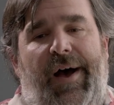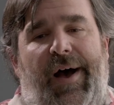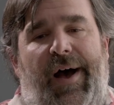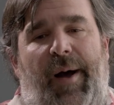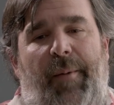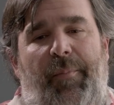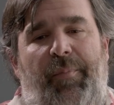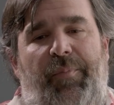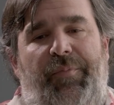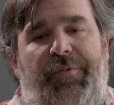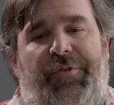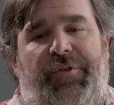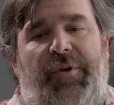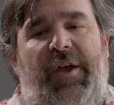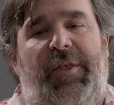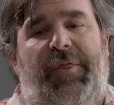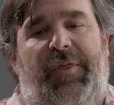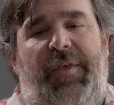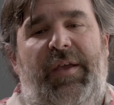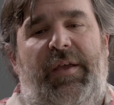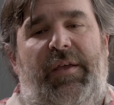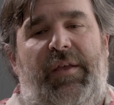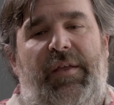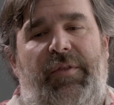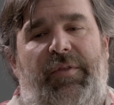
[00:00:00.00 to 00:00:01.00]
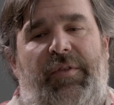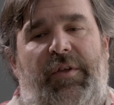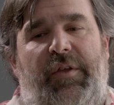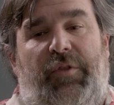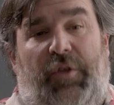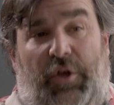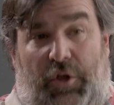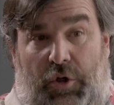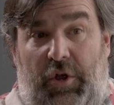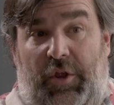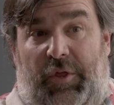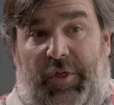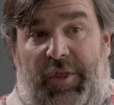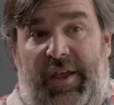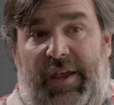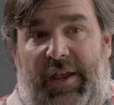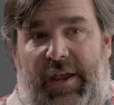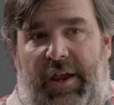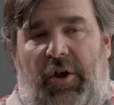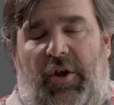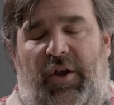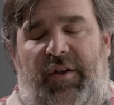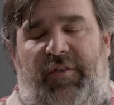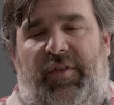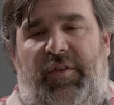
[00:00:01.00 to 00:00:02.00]
Um, so I think the, the good thing
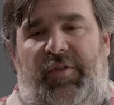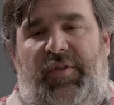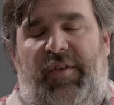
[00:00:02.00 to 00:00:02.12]
here is